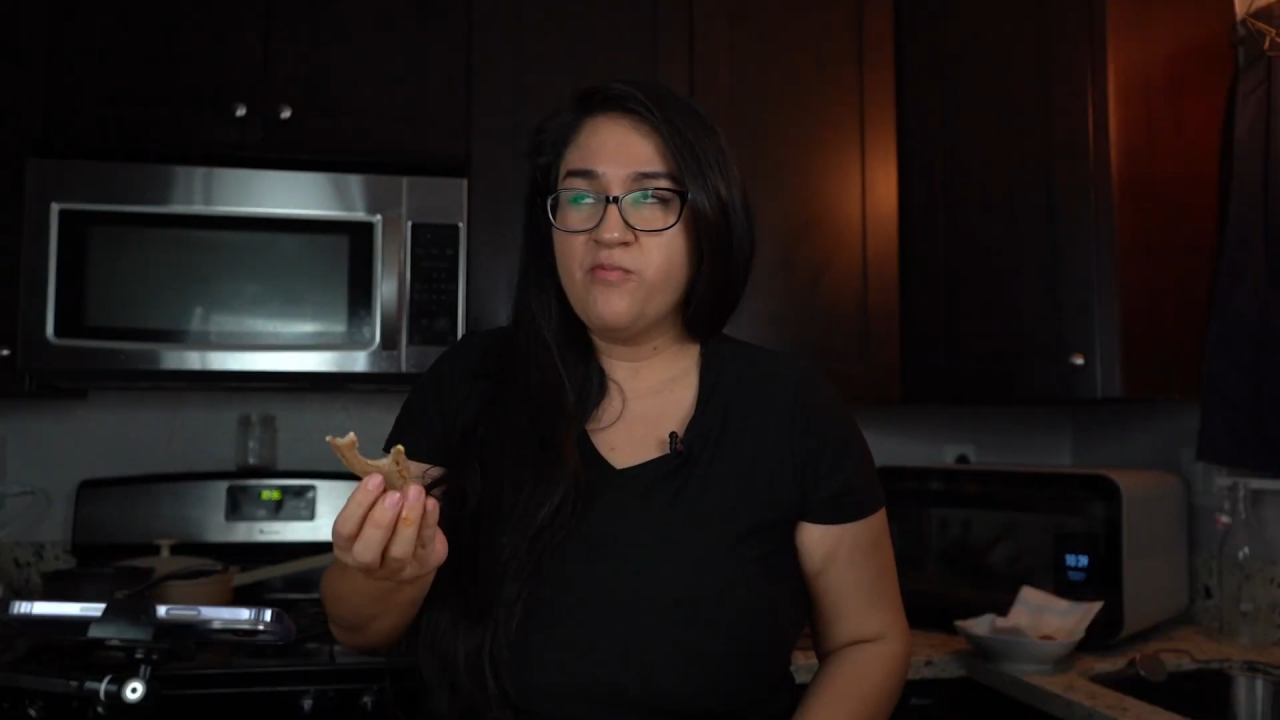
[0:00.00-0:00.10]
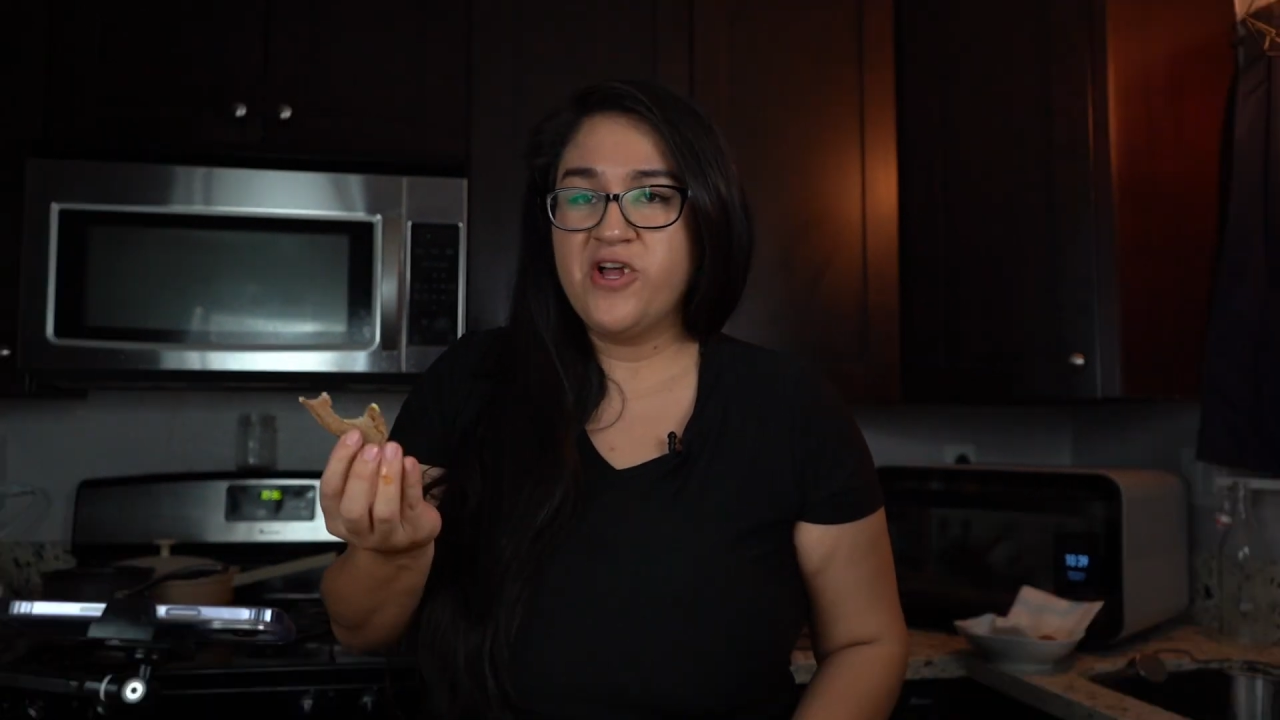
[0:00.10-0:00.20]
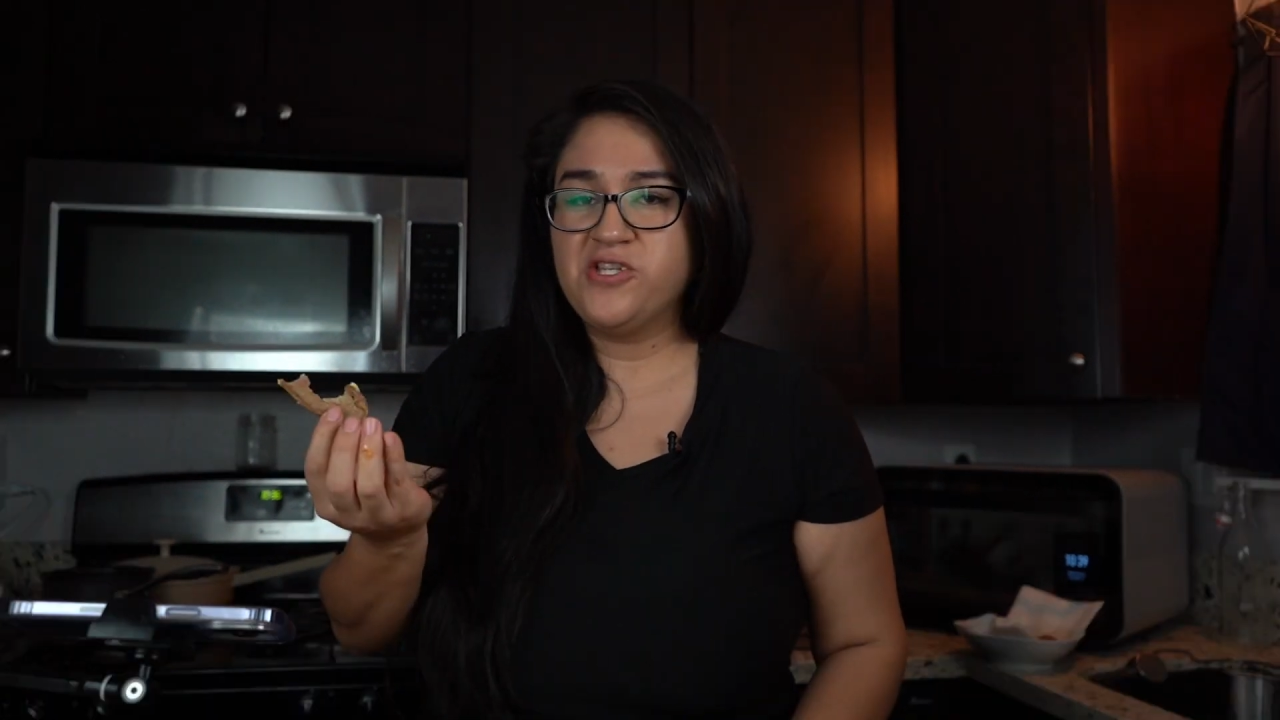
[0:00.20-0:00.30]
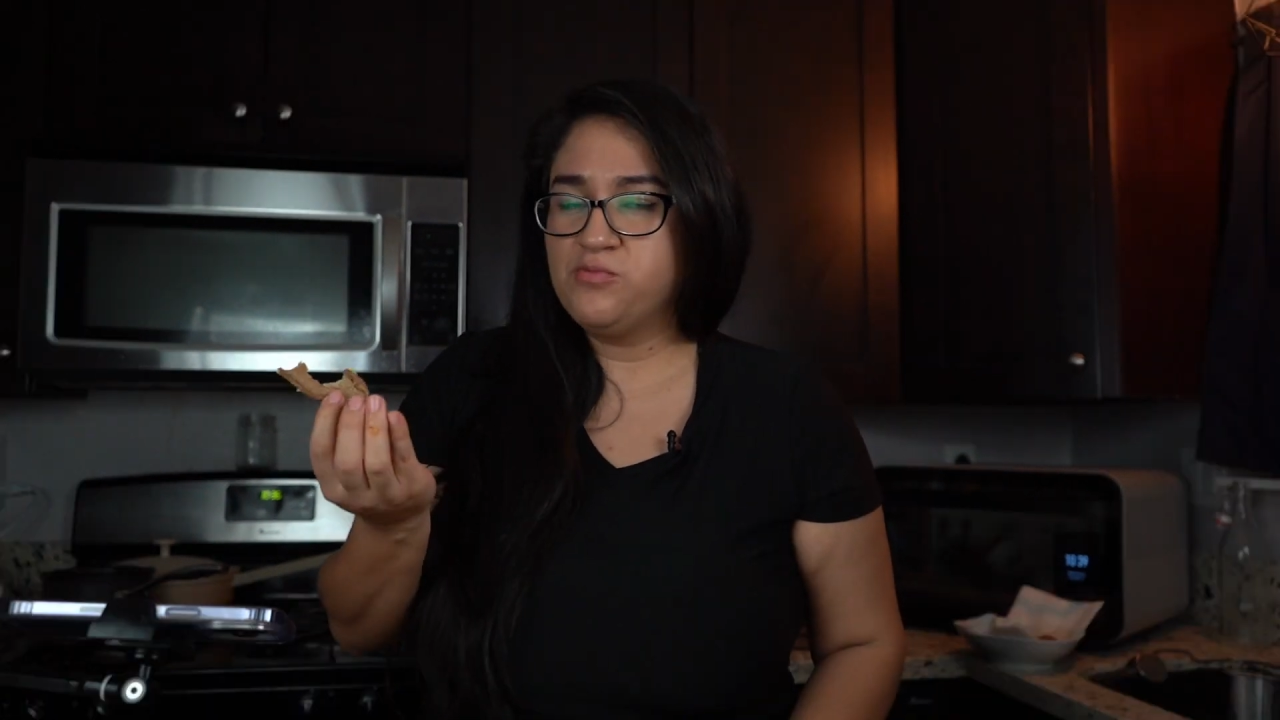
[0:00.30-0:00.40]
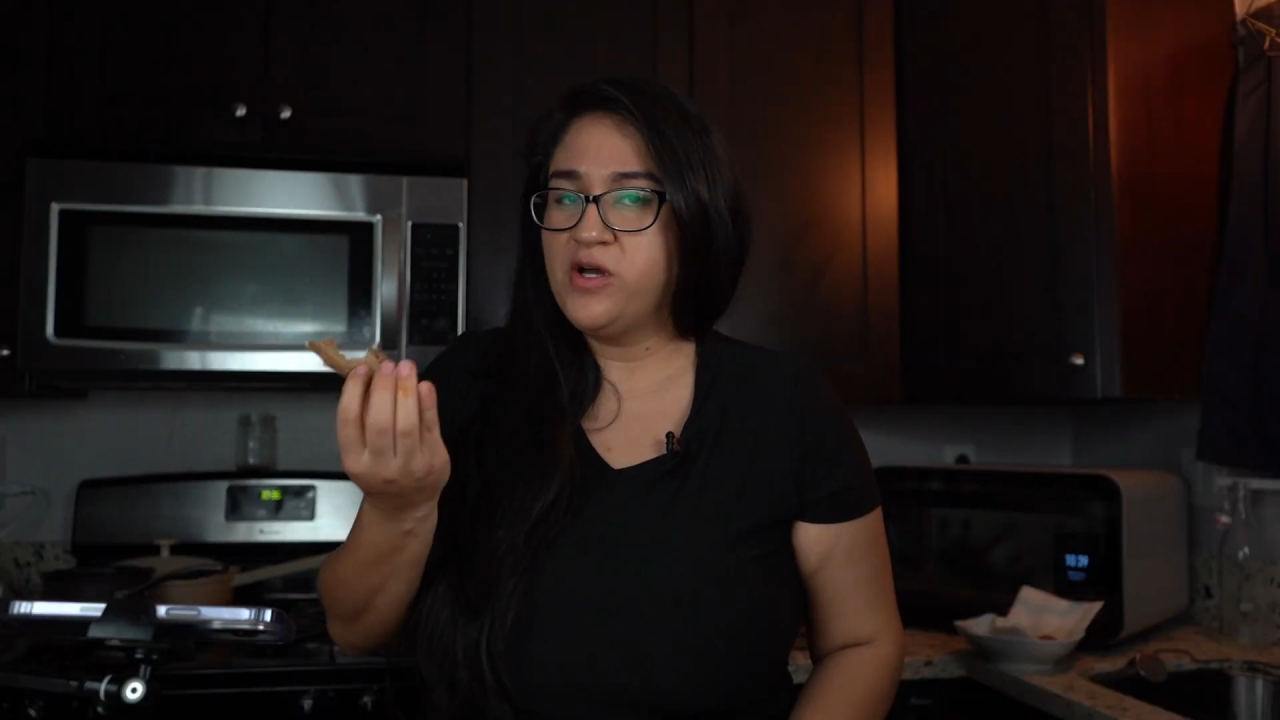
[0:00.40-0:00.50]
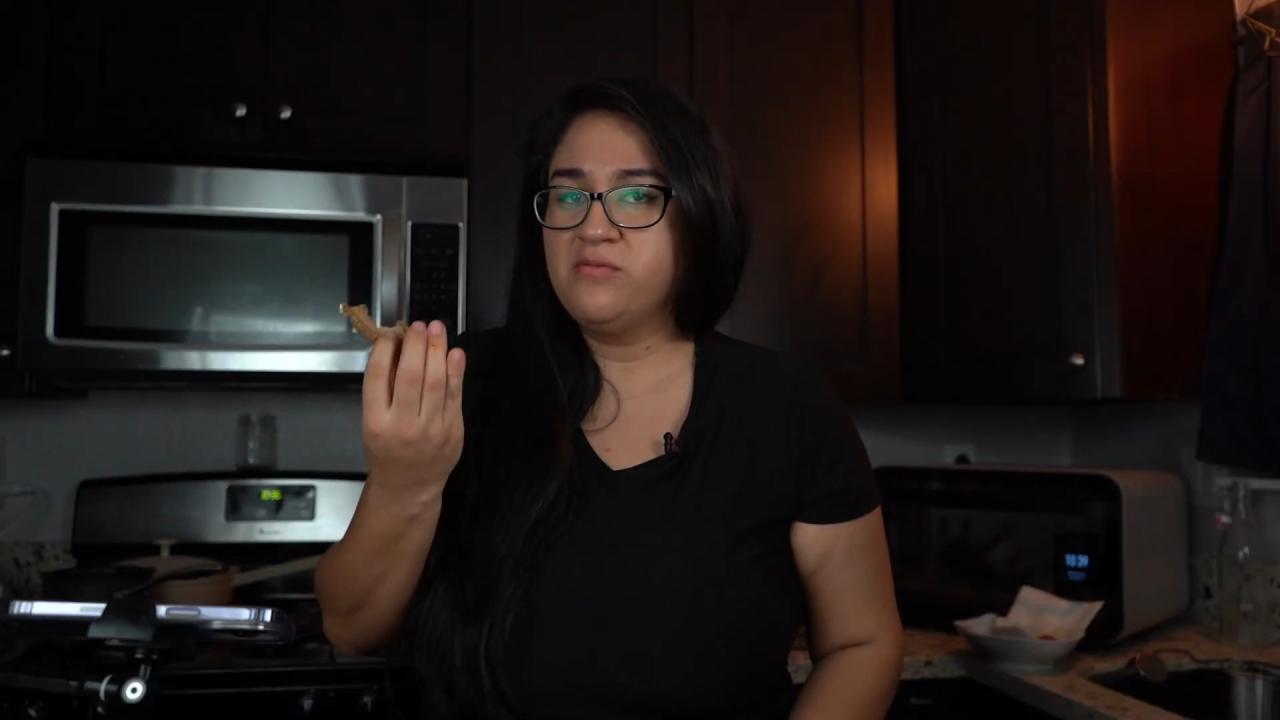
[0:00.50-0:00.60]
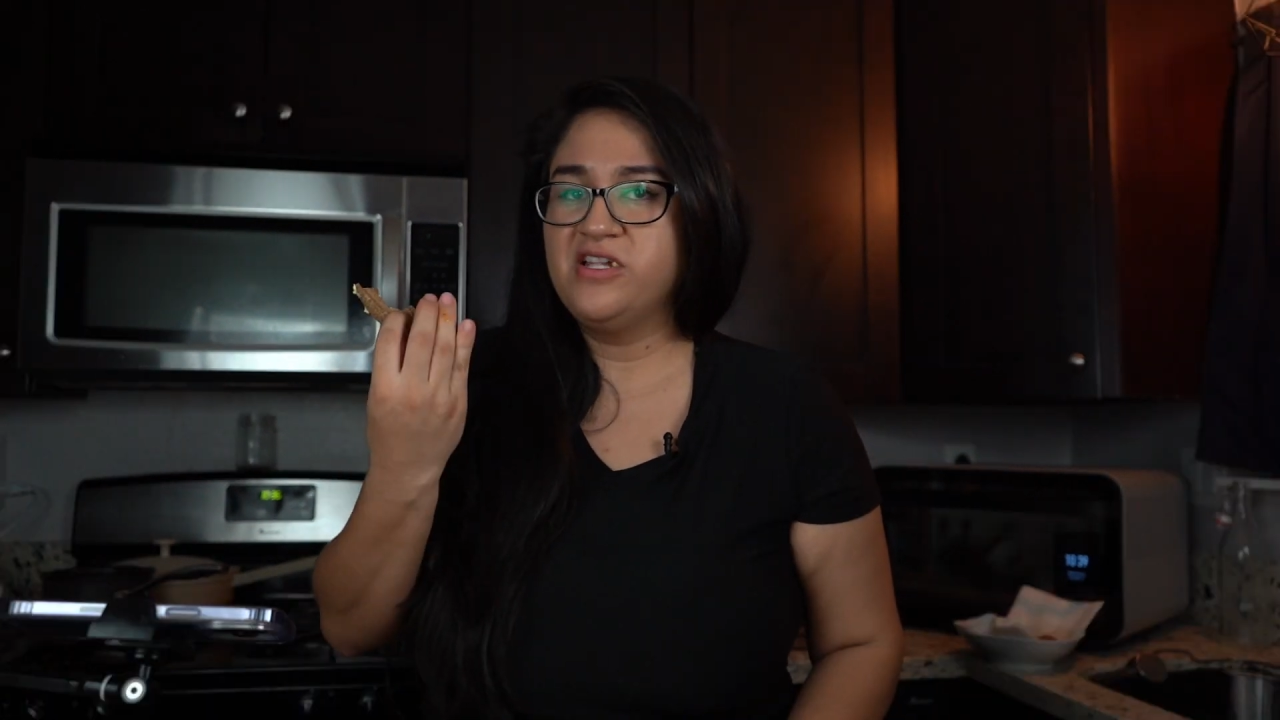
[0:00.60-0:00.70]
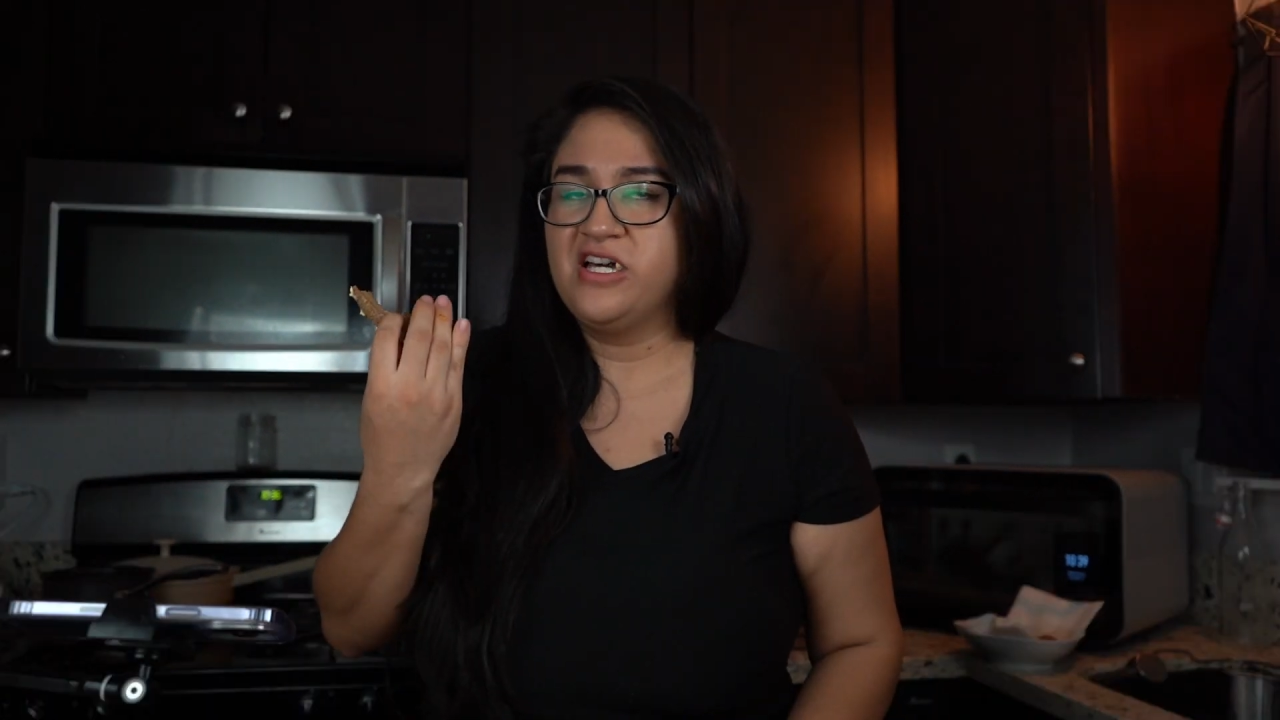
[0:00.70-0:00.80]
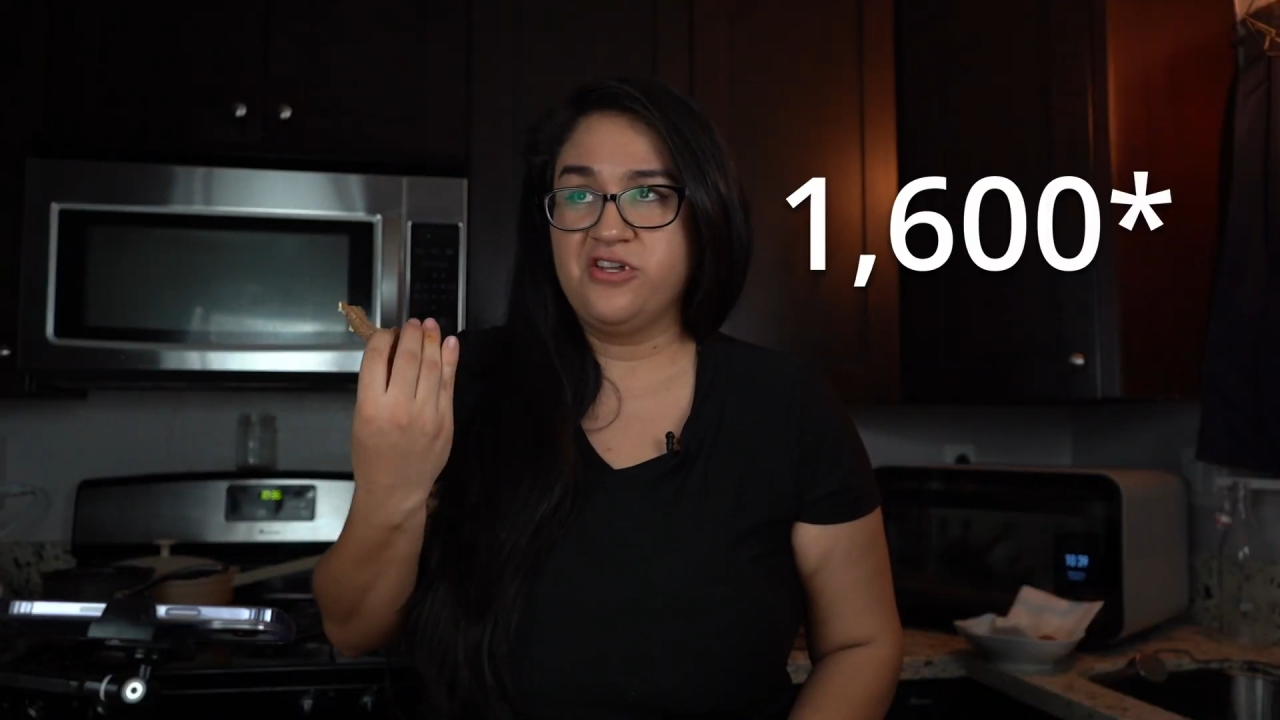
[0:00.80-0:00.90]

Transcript: It's probably like